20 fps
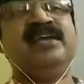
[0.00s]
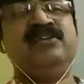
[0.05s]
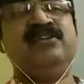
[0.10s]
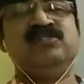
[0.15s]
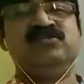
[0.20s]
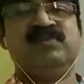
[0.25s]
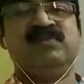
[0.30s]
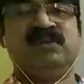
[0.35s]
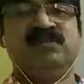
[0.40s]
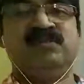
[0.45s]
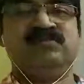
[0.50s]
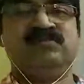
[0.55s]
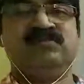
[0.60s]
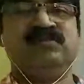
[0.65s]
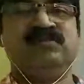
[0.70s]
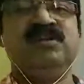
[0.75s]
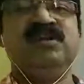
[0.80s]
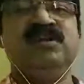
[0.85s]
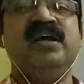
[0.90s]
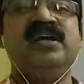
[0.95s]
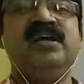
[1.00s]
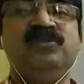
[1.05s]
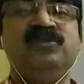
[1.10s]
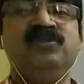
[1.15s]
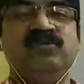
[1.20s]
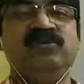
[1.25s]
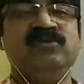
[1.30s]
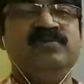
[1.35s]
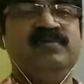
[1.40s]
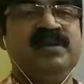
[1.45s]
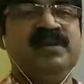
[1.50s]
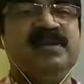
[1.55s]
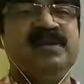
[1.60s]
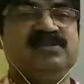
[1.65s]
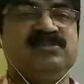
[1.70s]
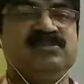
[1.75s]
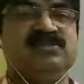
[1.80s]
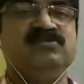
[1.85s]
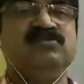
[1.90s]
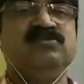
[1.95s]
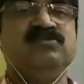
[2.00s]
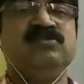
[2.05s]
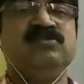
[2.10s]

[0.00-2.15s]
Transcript: use value. And you know the meanings, you know